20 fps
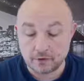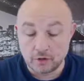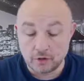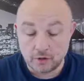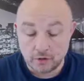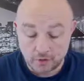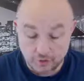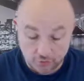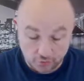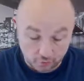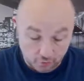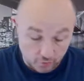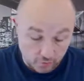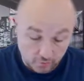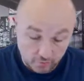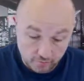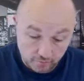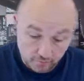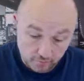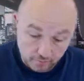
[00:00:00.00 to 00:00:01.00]
so
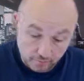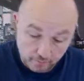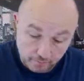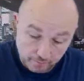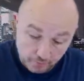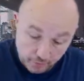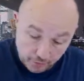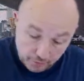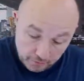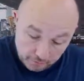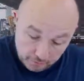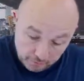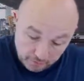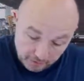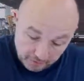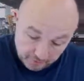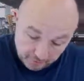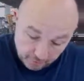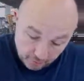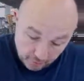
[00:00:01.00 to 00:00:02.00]
point
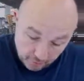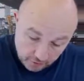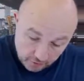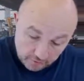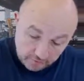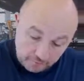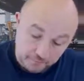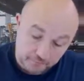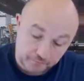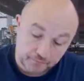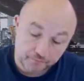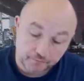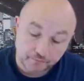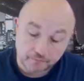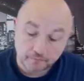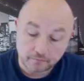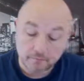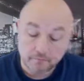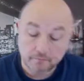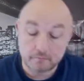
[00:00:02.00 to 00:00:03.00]
P4
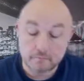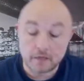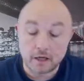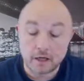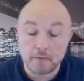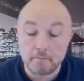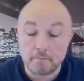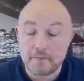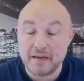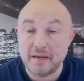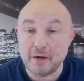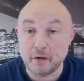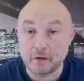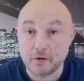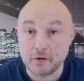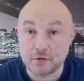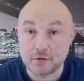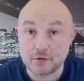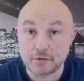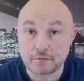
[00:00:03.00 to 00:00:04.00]

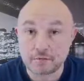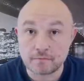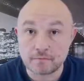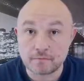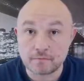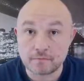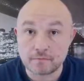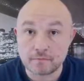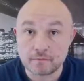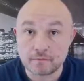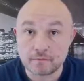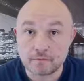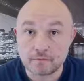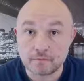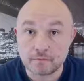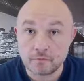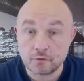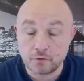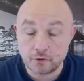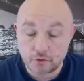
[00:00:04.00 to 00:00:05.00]
belongs
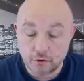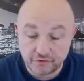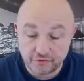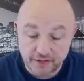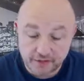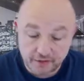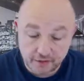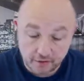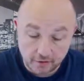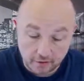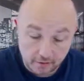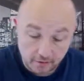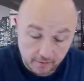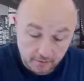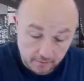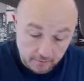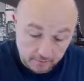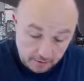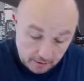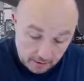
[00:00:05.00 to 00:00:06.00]
to the convex hull.
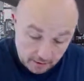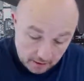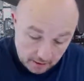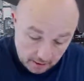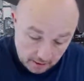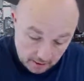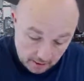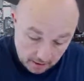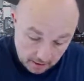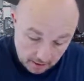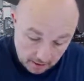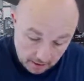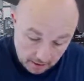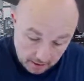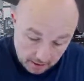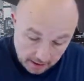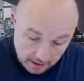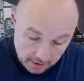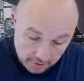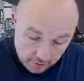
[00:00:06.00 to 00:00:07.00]

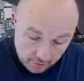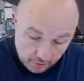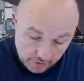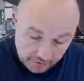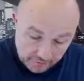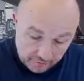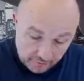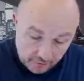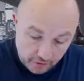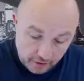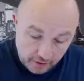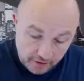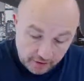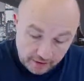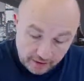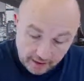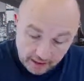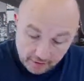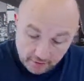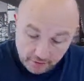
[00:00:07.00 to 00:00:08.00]
And you have
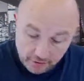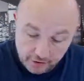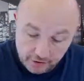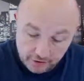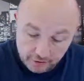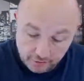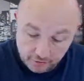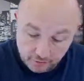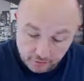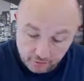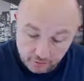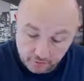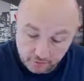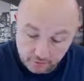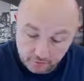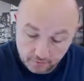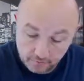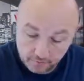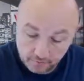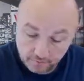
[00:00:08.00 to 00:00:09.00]
now a new
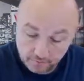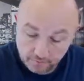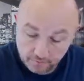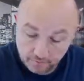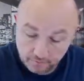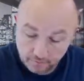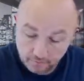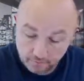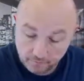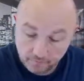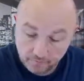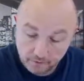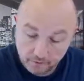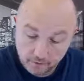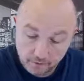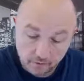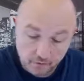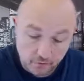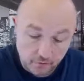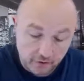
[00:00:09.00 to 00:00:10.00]

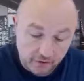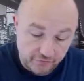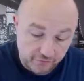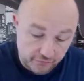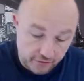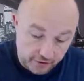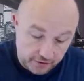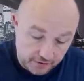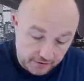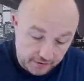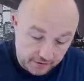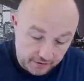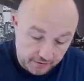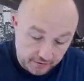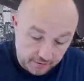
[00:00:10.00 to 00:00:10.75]
reference.